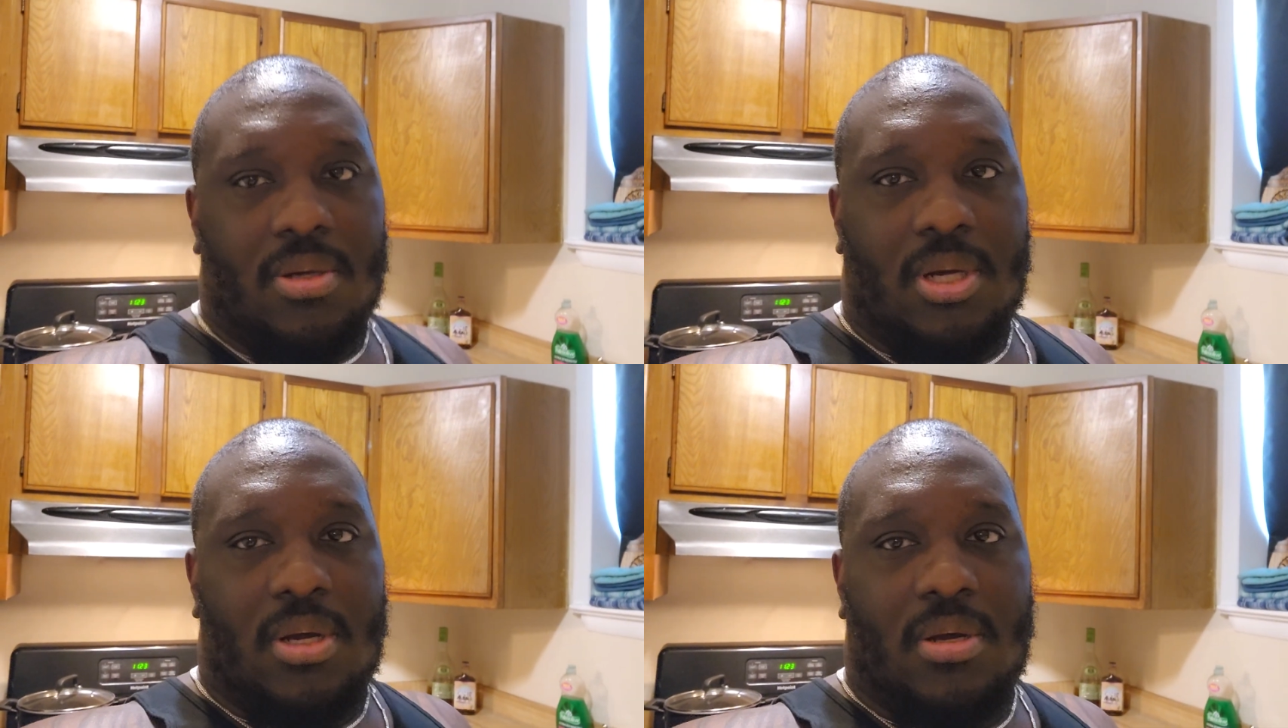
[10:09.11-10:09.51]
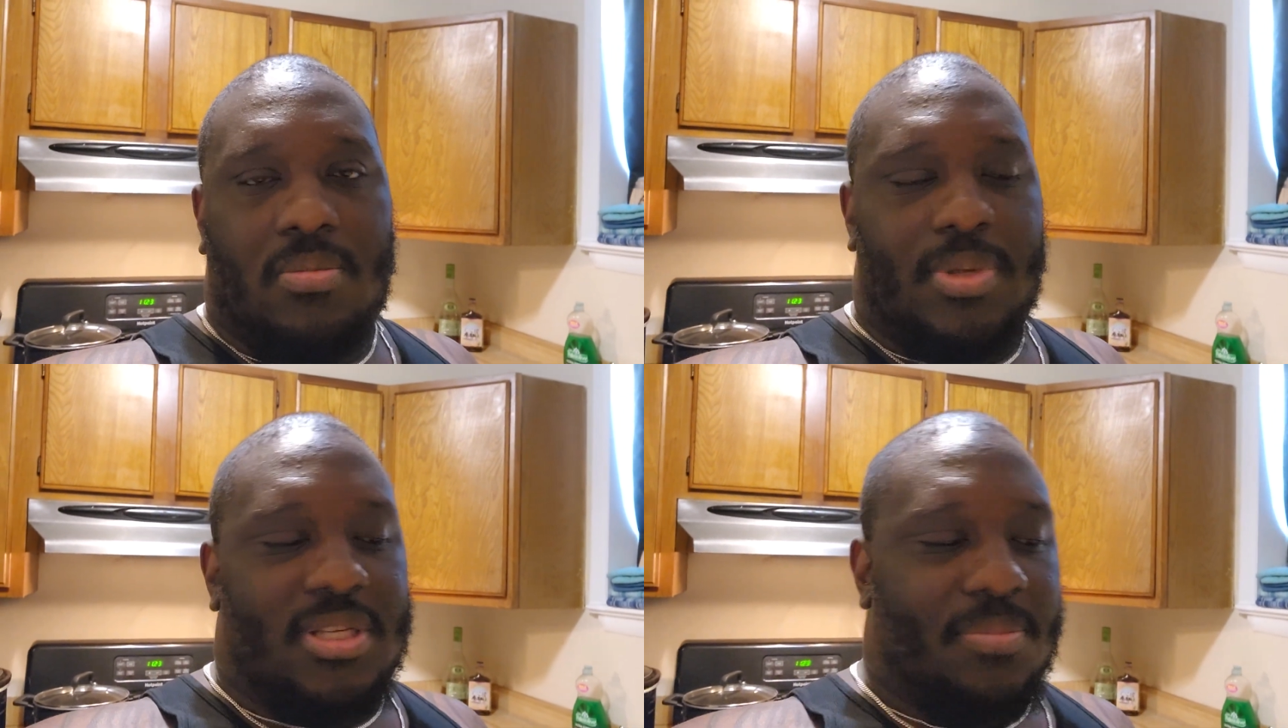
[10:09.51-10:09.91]

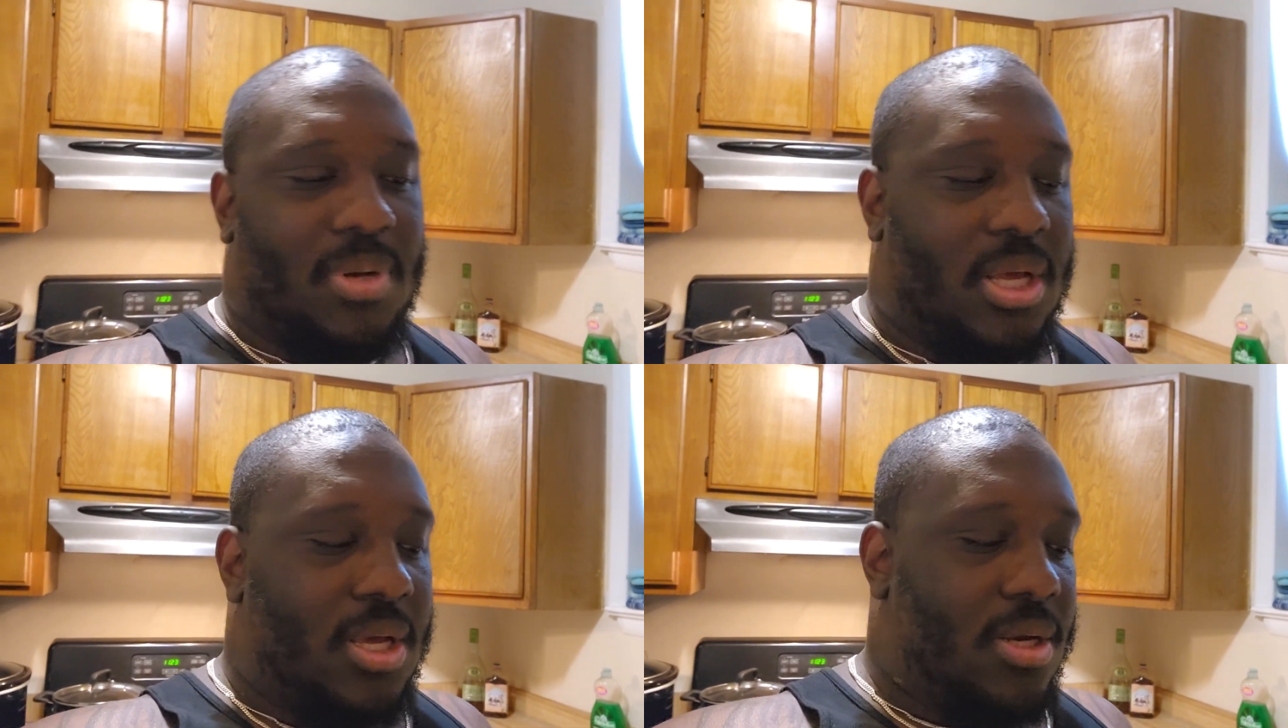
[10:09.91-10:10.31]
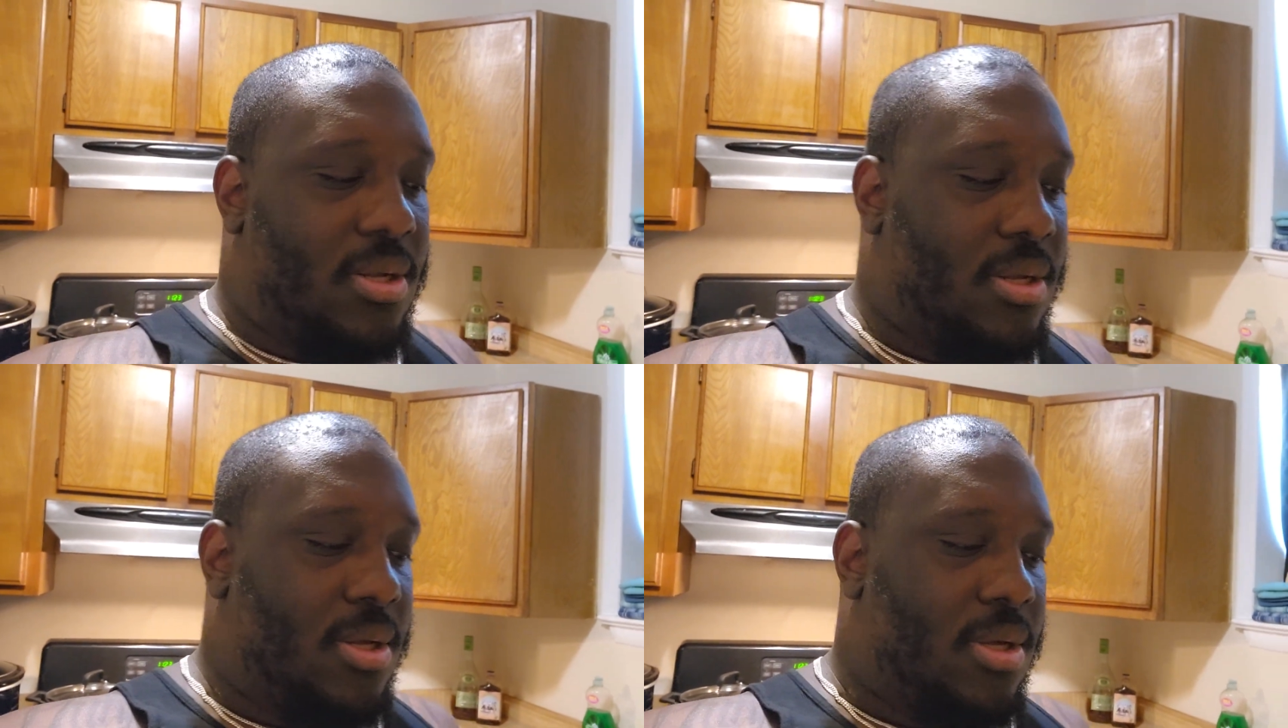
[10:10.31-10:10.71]
Um, that's the plan.
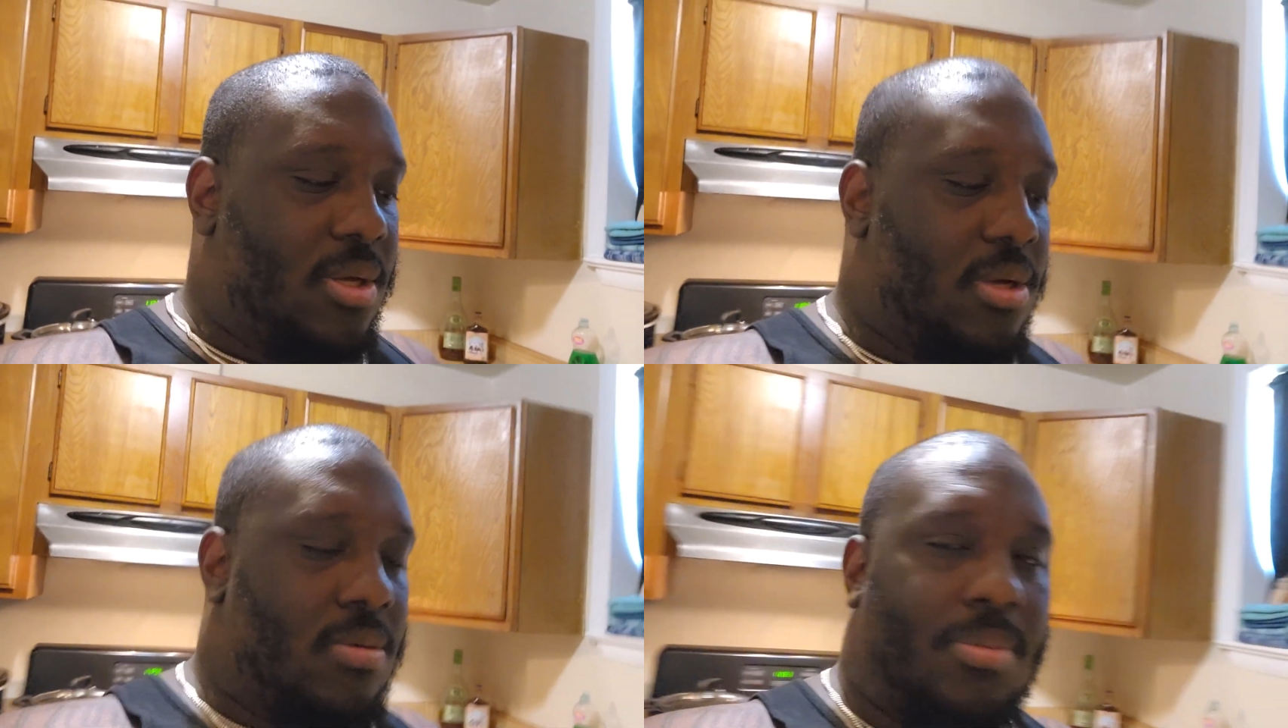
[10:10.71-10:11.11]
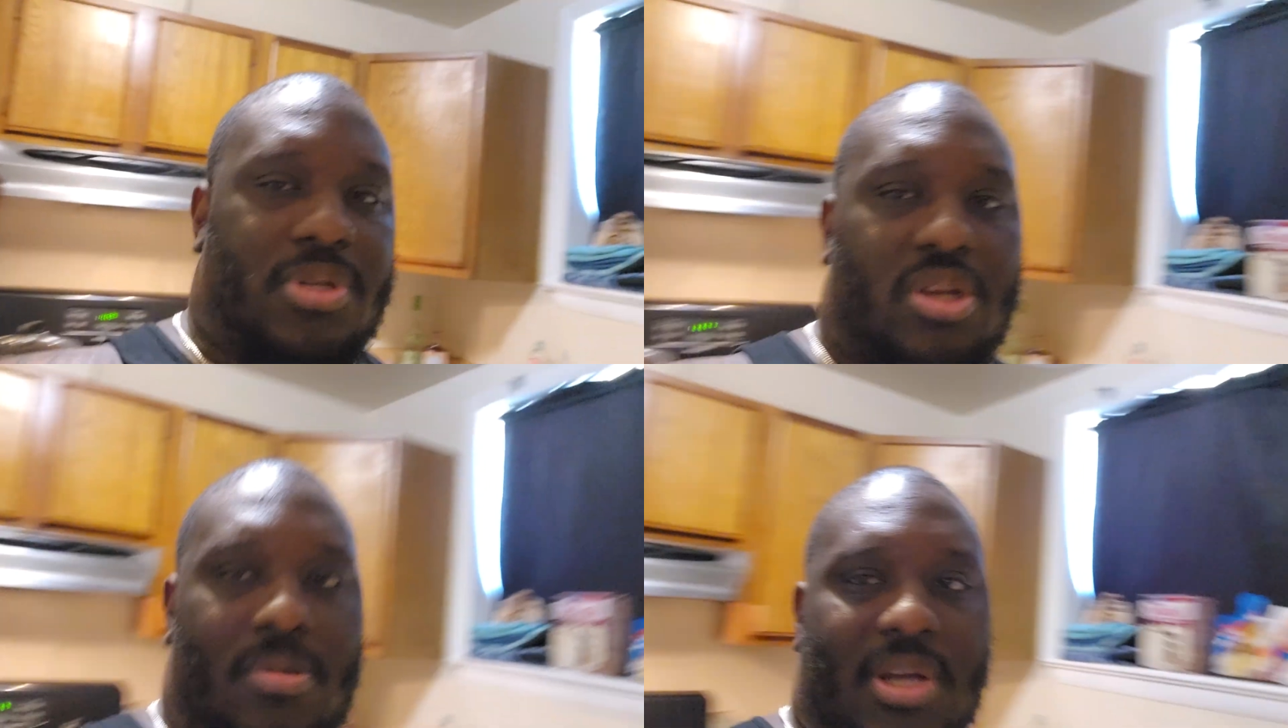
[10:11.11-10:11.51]
let me
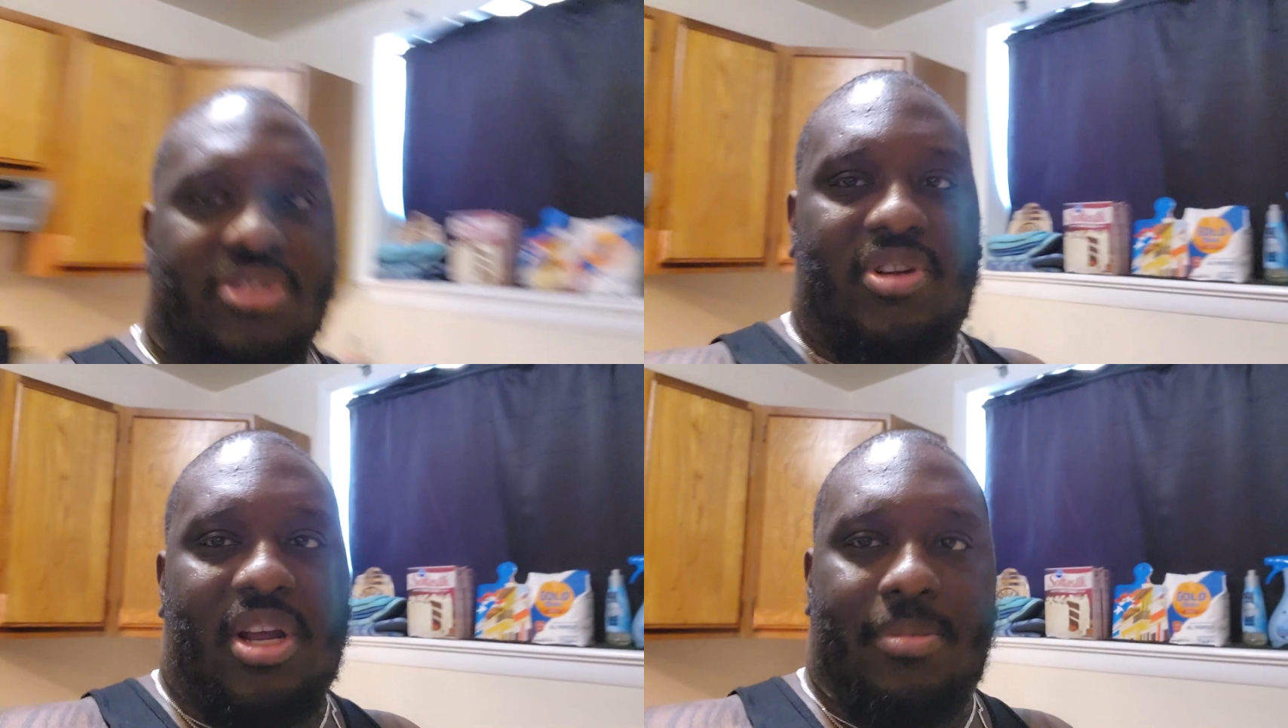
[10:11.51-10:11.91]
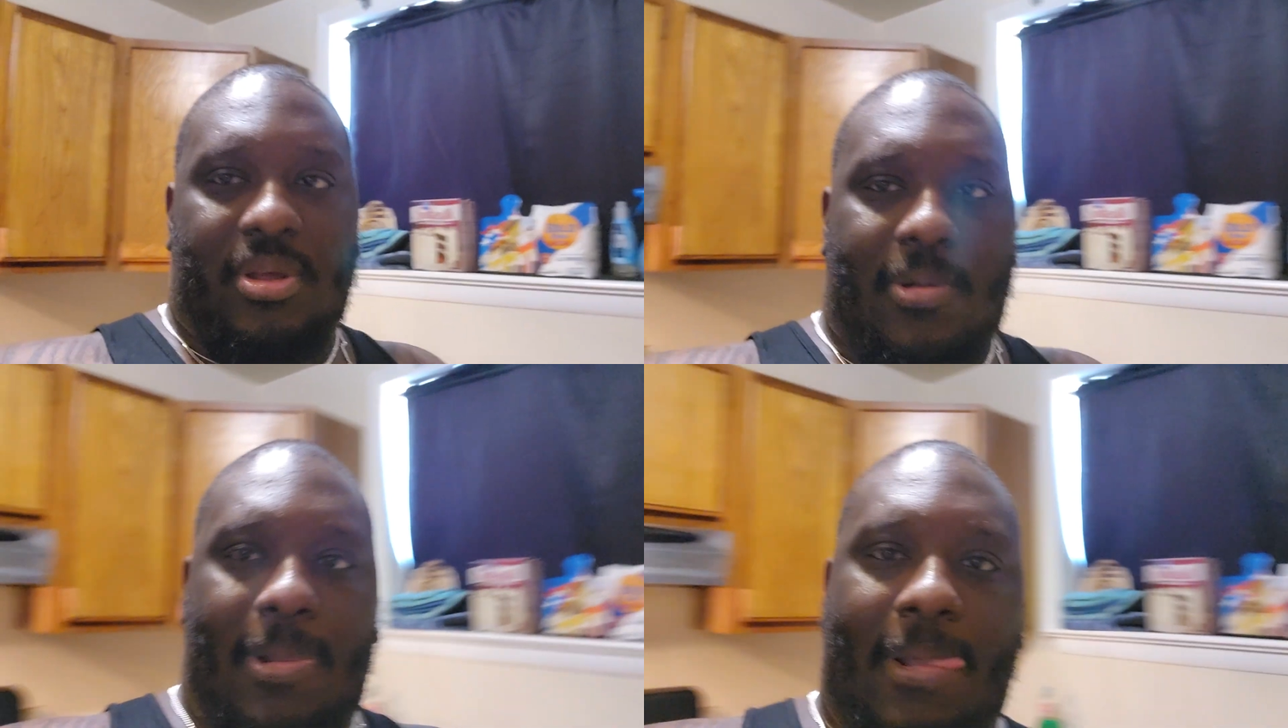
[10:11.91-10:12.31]
show you my treadmill.